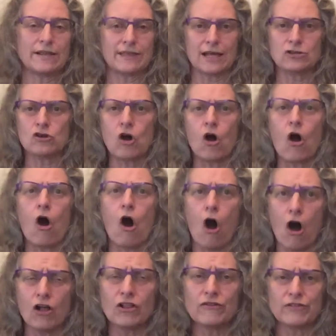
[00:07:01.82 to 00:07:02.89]
That's
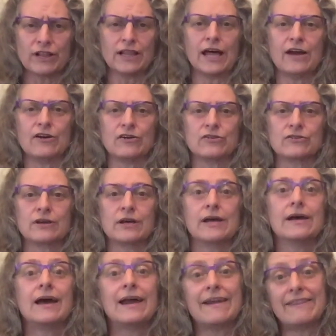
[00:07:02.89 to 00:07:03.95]
all of the letters.
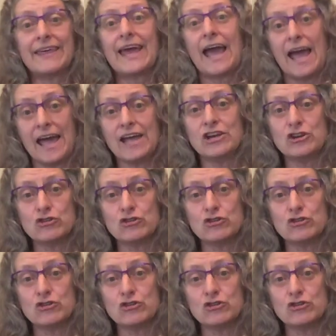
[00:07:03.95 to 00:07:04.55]
And at the end,